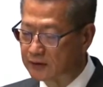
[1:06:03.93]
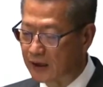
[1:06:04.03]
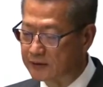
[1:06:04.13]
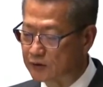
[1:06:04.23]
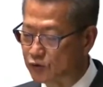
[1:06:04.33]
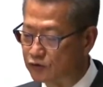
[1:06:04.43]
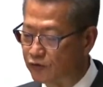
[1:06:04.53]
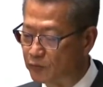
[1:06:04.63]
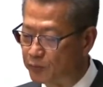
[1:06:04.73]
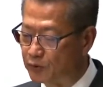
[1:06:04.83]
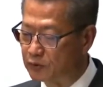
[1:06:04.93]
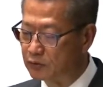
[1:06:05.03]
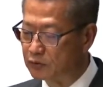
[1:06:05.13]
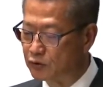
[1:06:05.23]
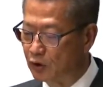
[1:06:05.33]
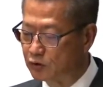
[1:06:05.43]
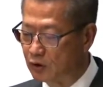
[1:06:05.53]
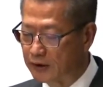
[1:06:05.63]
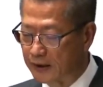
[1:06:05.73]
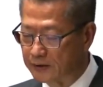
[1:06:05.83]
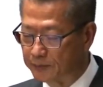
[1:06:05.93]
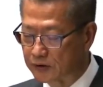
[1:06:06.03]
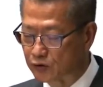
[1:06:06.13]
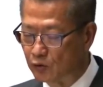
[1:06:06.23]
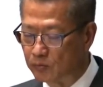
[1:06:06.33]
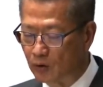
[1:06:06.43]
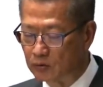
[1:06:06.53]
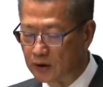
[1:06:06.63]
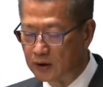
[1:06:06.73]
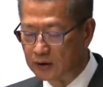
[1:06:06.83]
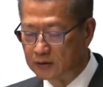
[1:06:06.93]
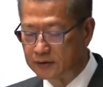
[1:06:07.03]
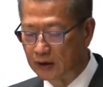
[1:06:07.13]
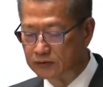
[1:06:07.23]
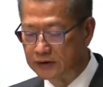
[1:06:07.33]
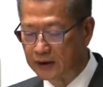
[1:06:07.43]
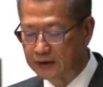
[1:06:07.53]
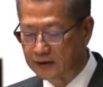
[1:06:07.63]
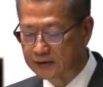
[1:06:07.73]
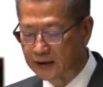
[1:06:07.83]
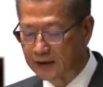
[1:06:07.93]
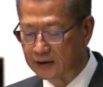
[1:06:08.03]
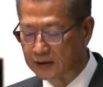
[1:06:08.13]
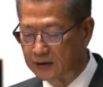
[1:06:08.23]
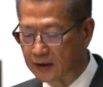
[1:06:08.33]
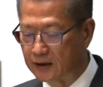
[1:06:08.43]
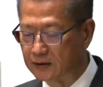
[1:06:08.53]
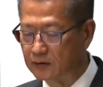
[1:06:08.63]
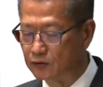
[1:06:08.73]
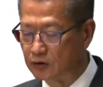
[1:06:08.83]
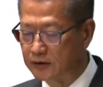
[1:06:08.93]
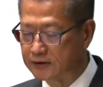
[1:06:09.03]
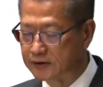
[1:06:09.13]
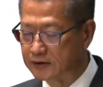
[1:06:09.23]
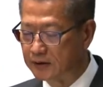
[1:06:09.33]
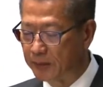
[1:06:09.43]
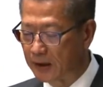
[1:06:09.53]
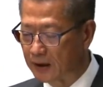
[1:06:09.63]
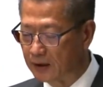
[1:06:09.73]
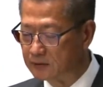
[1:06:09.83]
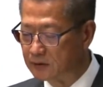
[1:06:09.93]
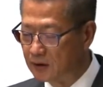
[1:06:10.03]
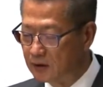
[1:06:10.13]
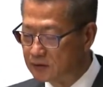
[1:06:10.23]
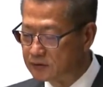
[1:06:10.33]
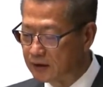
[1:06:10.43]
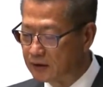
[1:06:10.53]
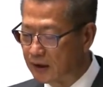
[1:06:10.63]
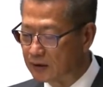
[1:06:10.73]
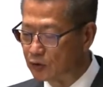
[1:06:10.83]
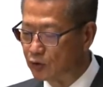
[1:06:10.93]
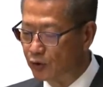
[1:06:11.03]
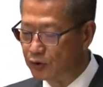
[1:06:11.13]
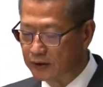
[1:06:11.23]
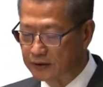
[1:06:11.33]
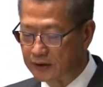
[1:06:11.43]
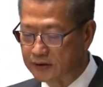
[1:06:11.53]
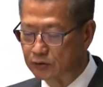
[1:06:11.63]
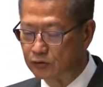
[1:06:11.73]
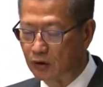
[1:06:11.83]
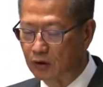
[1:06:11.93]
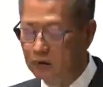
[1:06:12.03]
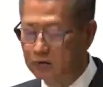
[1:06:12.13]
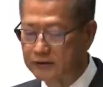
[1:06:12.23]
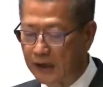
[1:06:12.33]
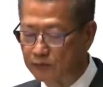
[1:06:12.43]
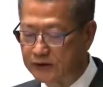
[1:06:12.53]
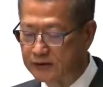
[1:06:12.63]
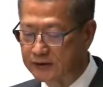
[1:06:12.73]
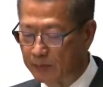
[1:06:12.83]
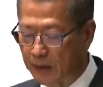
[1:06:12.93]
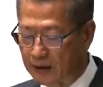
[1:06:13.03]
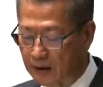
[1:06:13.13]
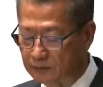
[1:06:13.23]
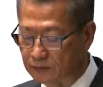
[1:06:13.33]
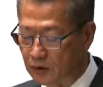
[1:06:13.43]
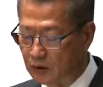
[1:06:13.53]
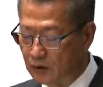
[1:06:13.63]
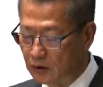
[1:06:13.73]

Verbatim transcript: Hong Kong's startup ecosystem has become increasingly vibrant, with an increase in the number of startups from about 1.1 thousand in 2014 to over 3.3 thousand last year.